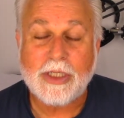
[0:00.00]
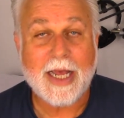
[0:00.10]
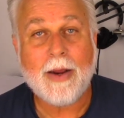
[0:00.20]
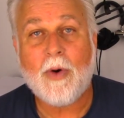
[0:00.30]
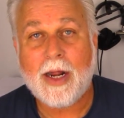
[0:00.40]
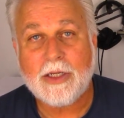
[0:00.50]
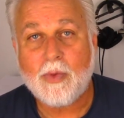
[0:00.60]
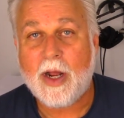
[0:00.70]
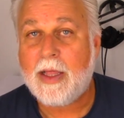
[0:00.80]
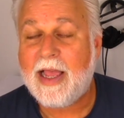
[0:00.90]
Taiwan as
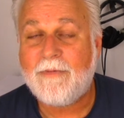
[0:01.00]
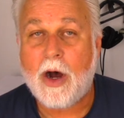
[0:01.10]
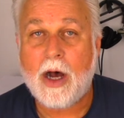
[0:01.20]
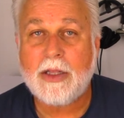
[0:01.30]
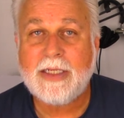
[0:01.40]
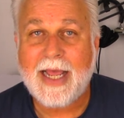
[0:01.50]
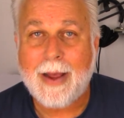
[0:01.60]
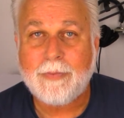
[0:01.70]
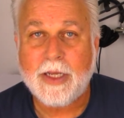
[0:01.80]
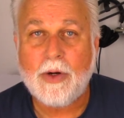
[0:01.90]
well, have all
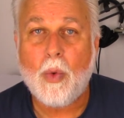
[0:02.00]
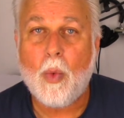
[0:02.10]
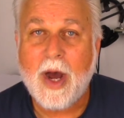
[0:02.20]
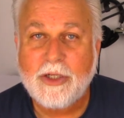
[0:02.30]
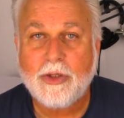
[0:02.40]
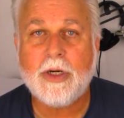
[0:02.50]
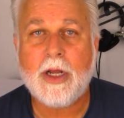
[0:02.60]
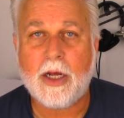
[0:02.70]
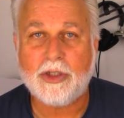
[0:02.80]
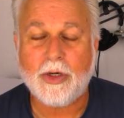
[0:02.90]
adapted Western
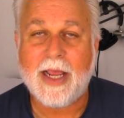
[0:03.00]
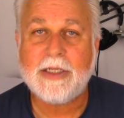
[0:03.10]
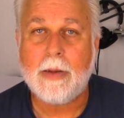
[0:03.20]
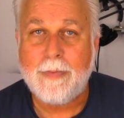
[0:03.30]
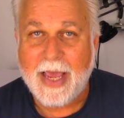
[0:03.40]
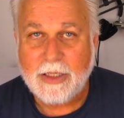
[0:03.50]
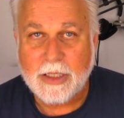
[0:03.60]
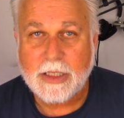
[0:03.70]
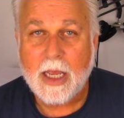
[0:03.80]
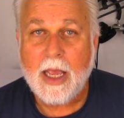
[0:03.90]
culture as the basis,